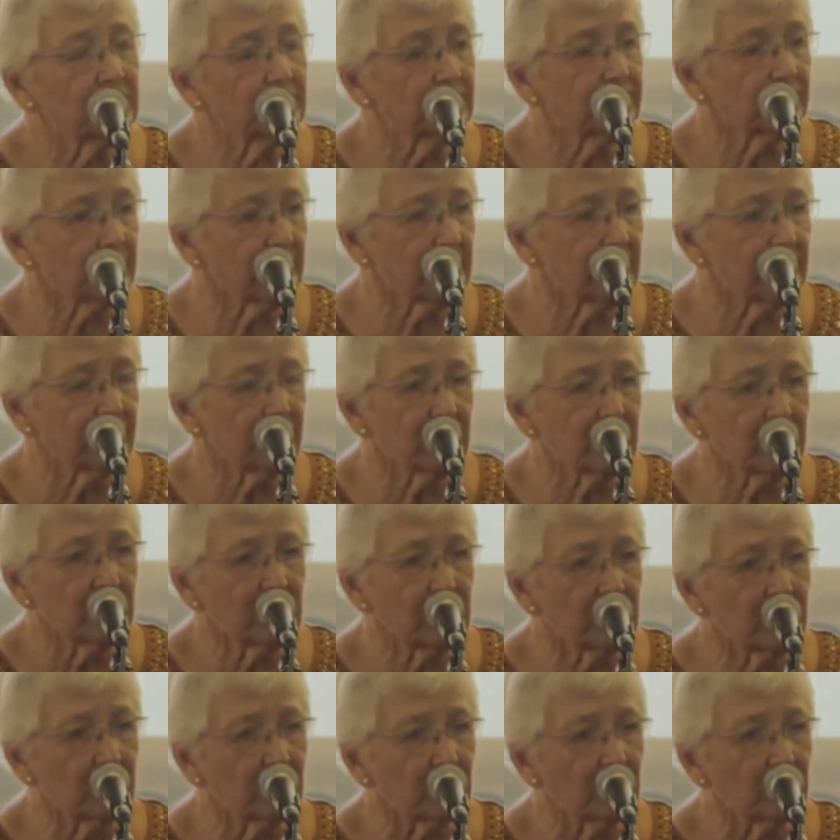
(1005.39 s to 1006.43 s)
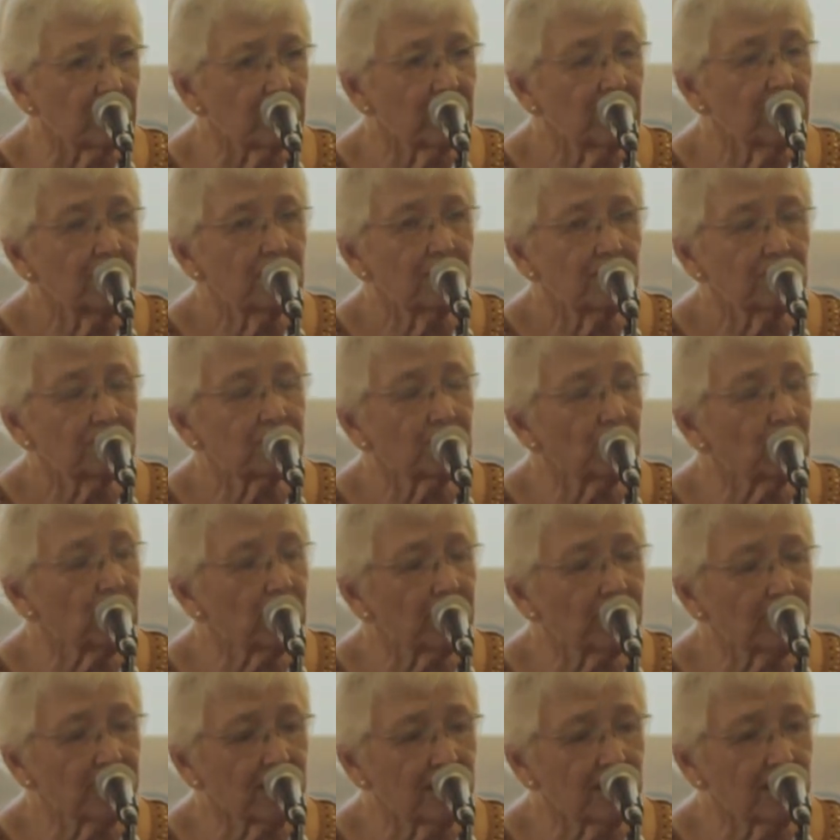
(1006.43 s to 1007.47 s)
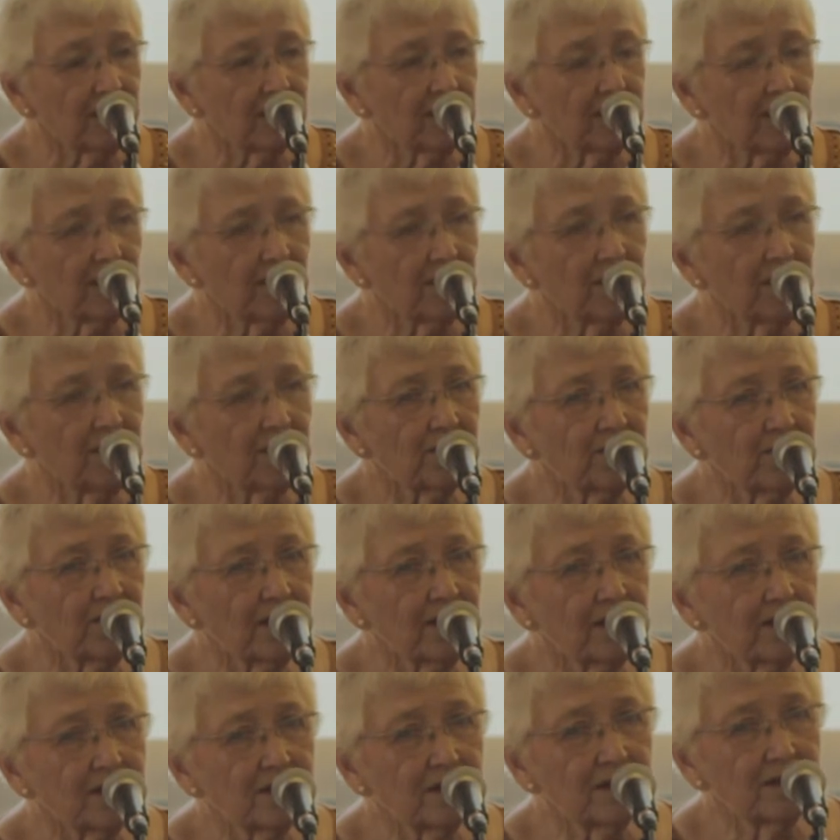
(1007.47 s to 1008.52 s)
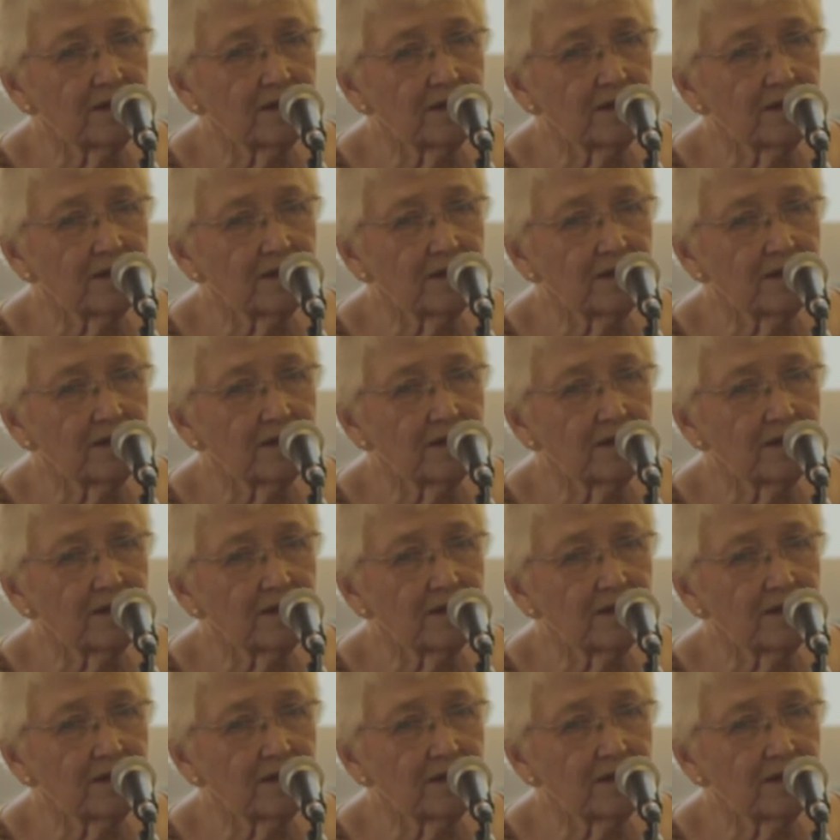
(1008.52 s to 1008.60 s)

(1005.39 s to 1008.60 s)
for living here, for working in our area.